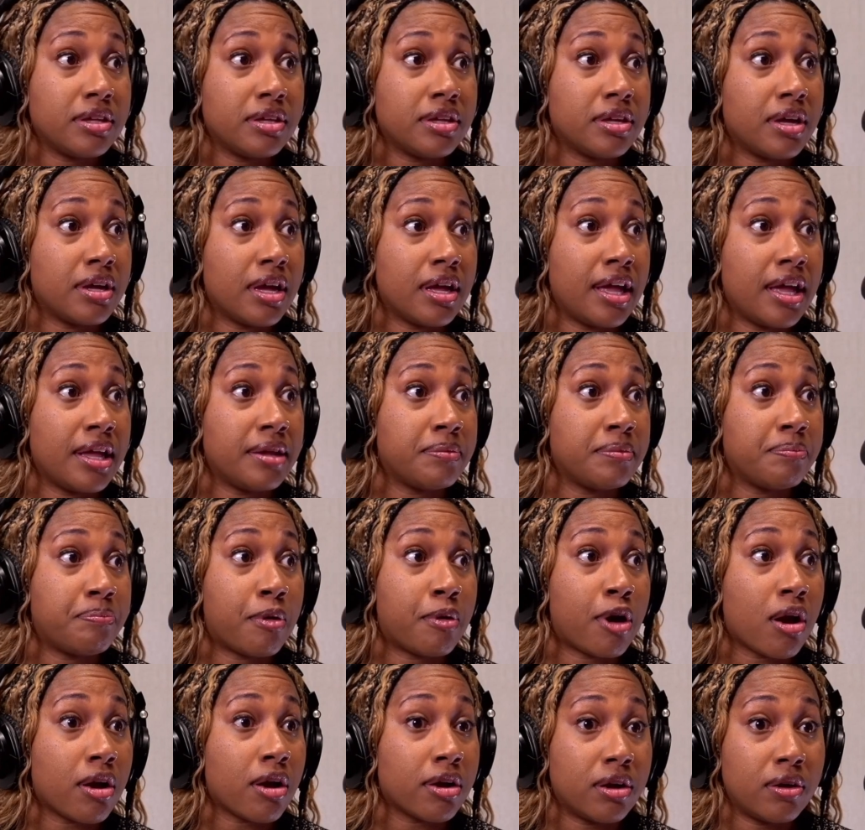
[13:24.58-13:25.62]

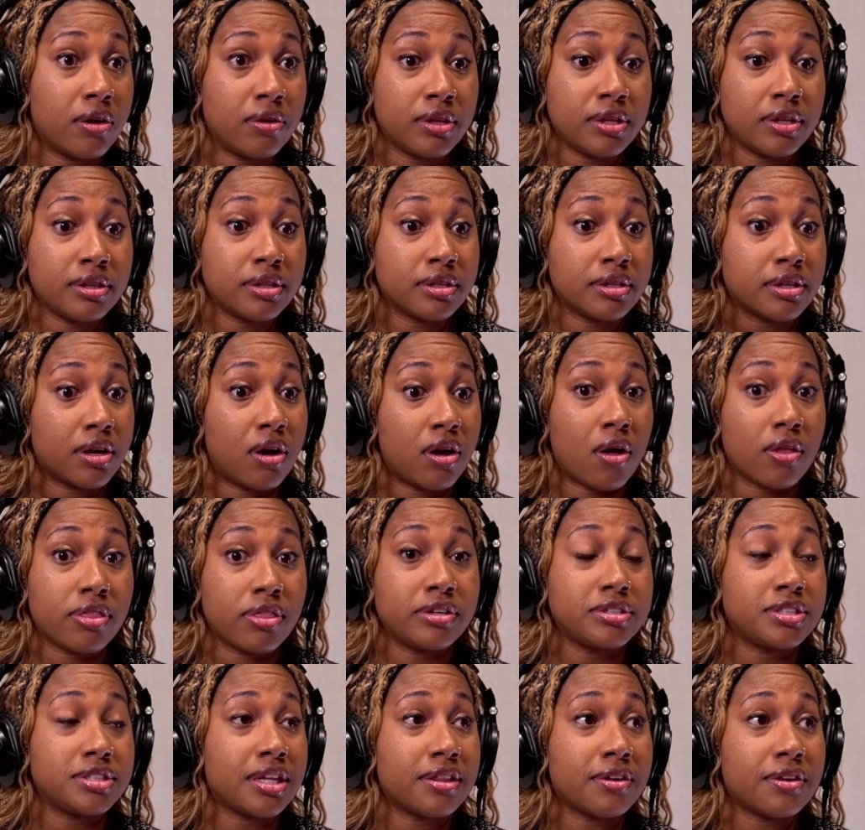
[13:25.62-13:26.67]
Embark on, call
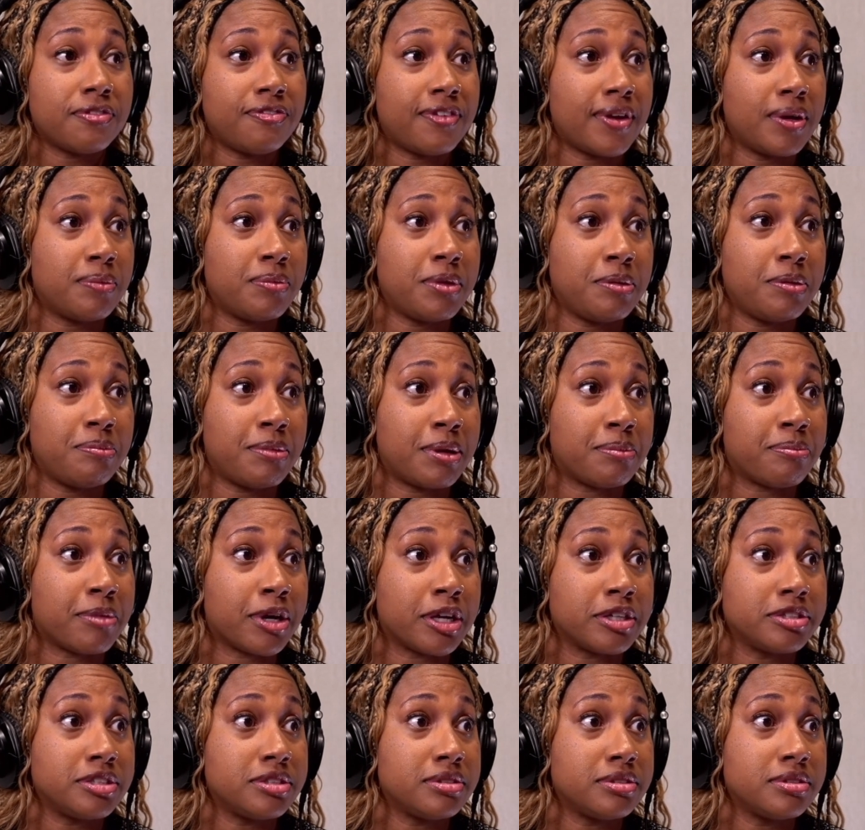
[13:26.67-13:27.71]
those other family
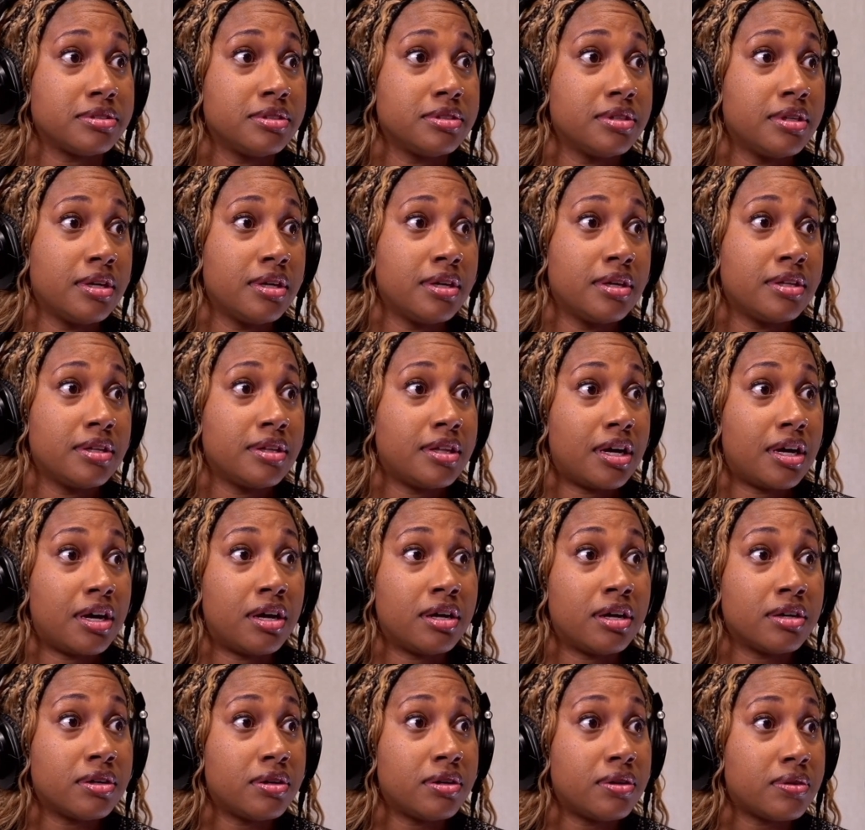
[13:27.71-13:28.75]
members. The
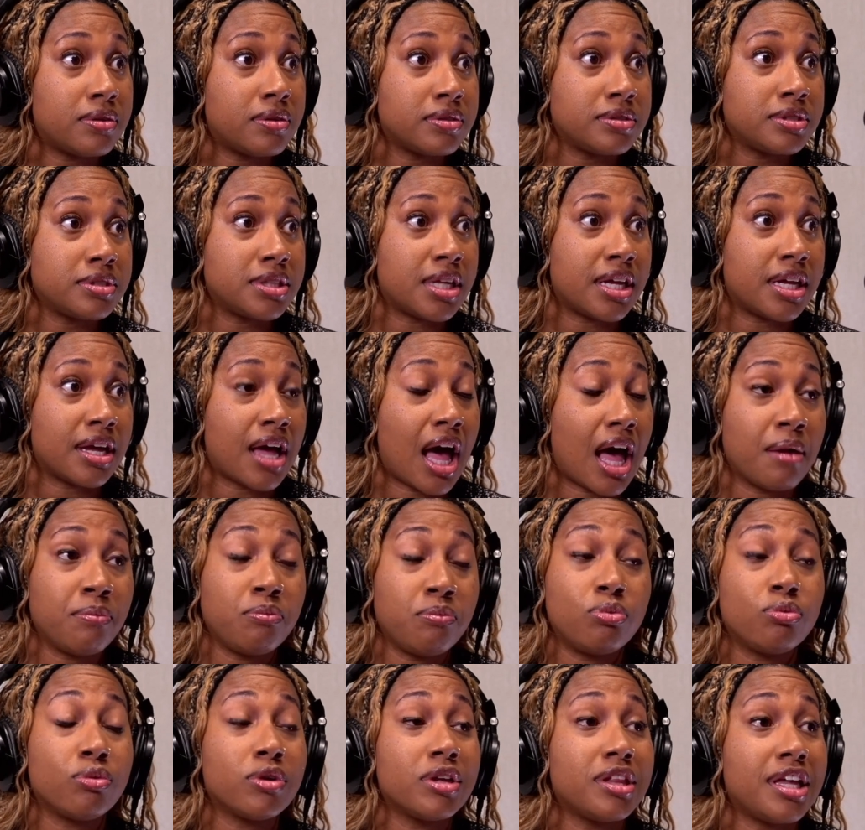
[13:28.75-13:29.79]
uncles that I'm
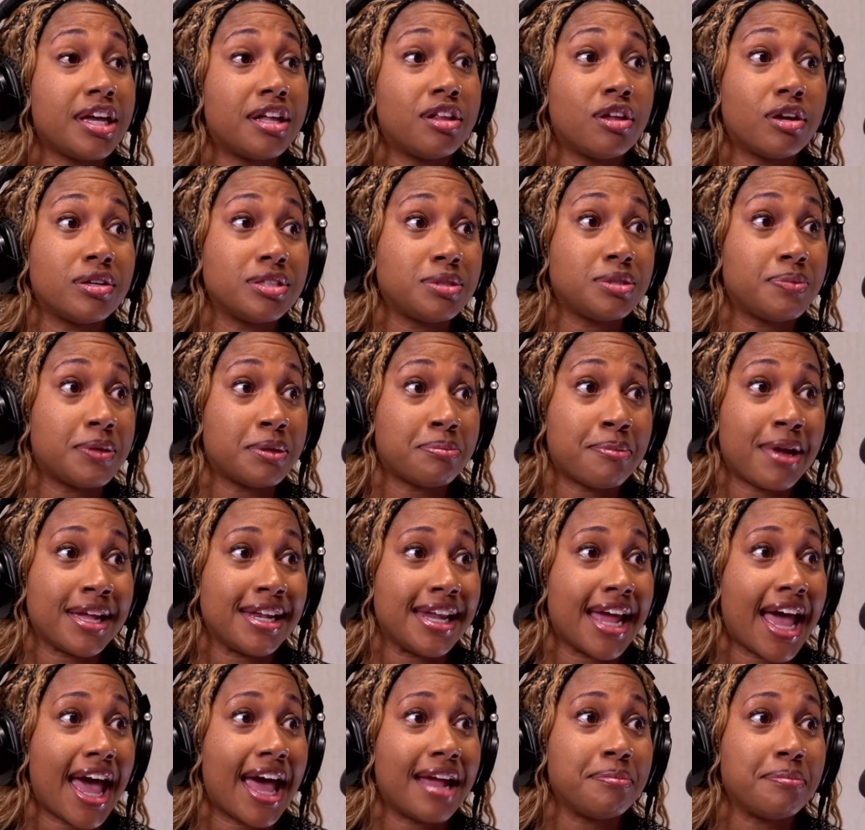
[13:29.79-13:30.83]
really close with my
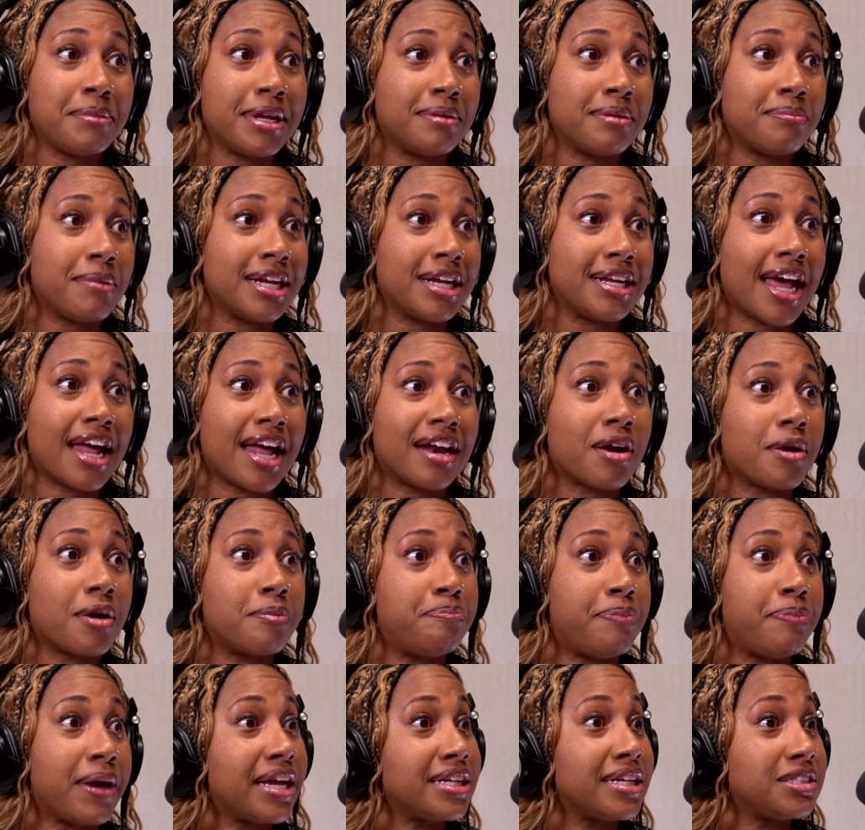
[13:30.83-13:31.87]
dad. Me and my dad are
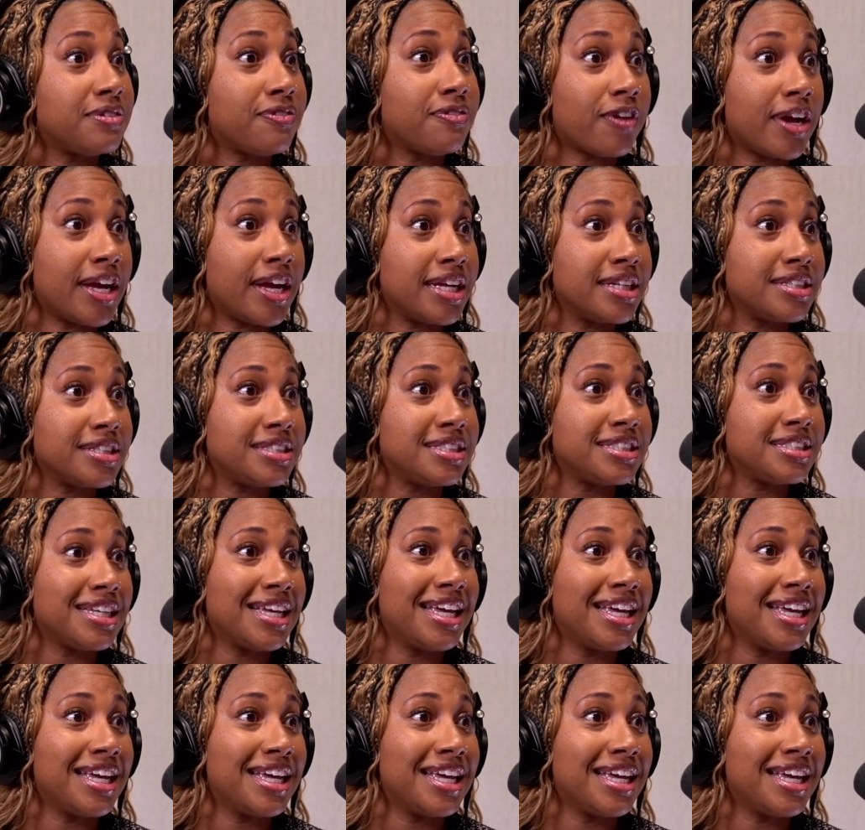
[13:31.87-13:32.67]
best friends.